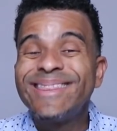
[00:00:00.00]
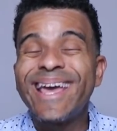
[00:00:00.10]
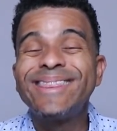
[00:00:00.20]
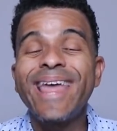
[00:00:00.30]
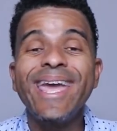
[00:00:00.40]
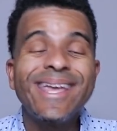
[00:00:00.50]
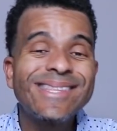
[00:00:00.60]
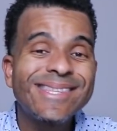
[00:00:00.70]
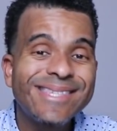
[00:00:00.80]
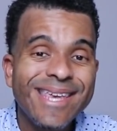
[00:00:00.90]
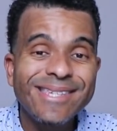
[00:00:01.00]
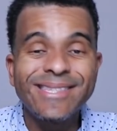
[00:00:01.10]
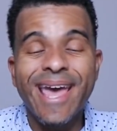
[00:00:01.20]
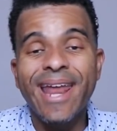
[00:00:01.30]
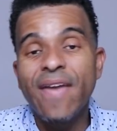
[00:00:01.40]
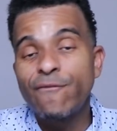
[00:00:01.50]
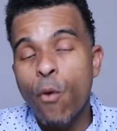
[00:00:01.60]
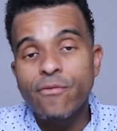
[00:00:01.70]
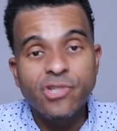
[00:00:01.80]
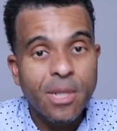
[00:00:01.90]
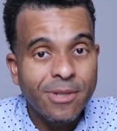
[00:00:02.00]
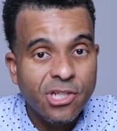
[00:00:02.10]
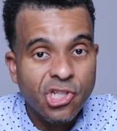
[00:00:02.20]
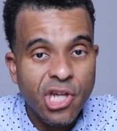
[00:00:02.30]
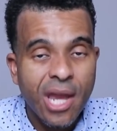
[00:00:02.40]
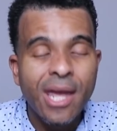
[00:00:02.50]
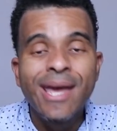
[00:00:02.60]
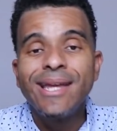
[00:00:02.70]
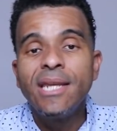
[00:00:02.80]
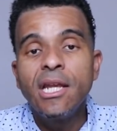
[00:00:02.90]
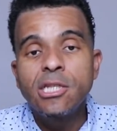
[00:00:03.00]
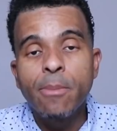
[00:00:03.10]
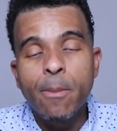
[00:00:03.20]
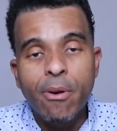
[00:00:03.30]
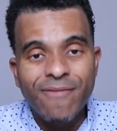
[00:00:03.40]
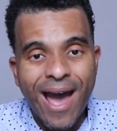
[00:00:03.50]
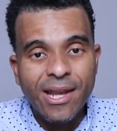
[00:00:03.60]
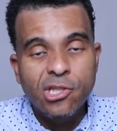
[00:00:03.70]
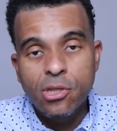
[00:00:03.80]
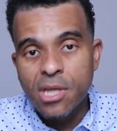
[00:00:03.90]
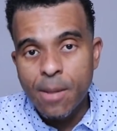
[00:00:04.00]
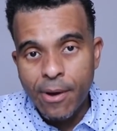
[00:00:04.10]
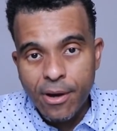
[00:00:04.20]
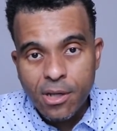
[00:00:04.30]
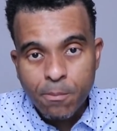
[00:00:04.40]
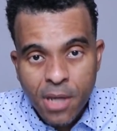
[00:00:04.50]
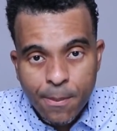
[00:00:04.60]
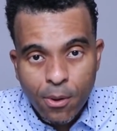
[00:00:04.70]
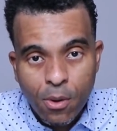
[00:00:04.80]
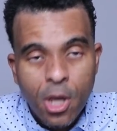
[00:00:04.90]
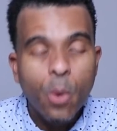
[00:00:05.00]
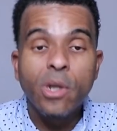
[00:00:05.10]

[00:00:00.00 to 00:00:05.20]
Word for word: that they insist that a fourth stimulus check need to be provided to the American people,